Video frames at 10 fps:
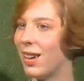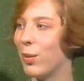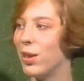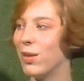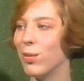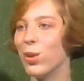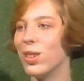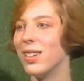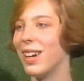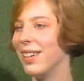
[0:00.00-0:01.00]
But you can point
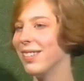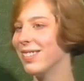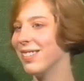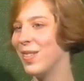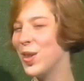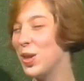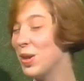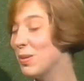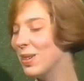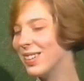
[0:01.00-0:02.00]
it out
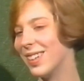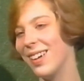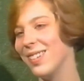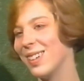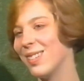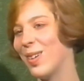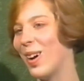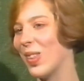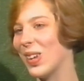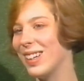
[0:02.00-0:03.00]
numerous times to
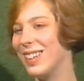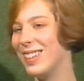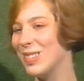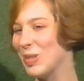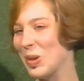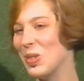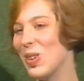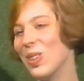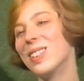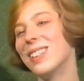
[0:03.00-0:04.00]
Father, and he just will
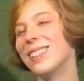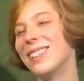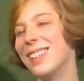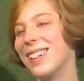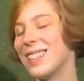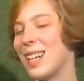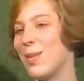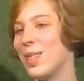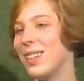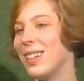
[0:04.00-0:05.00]
not
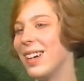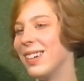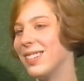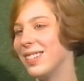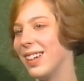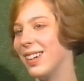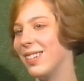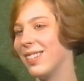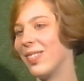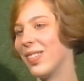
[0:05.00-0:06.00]
accept it. No, no.